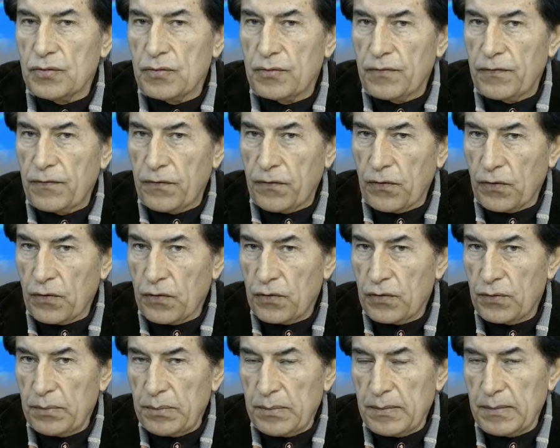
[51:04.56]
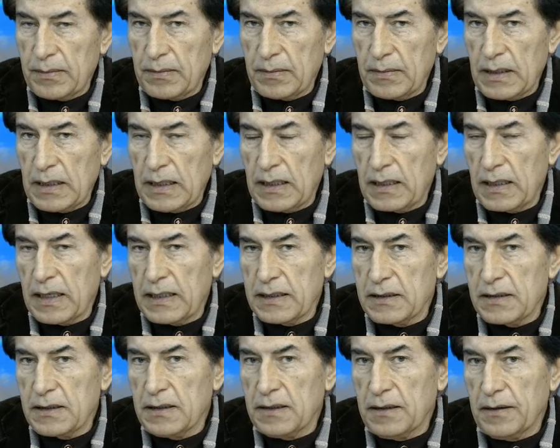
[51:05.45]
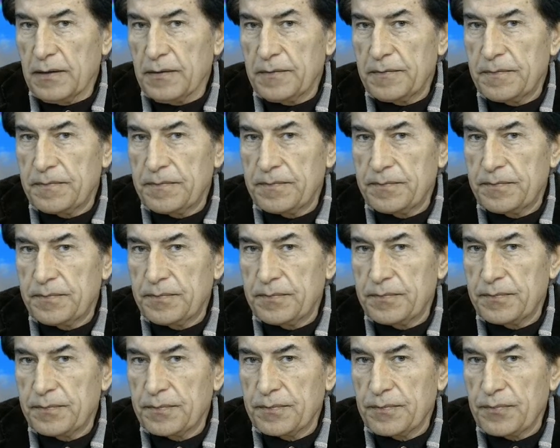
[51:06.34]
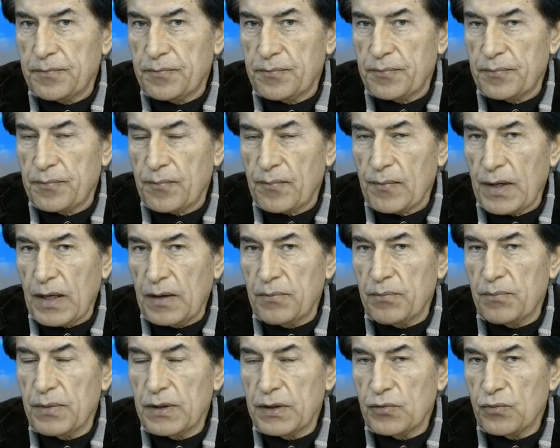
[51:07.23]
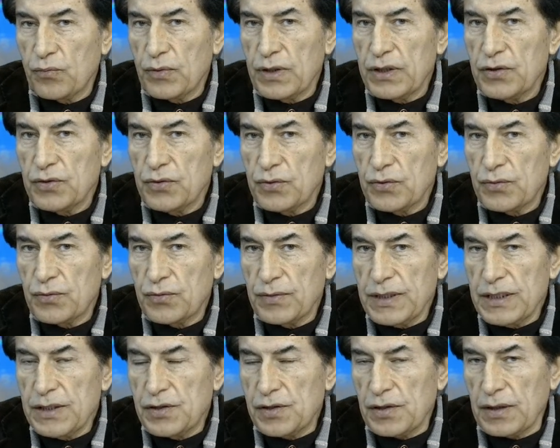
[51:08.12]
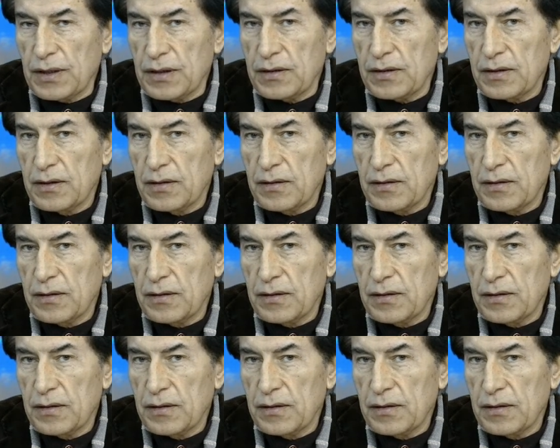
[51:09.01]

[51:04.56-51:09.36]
form an idea. But when you reach it,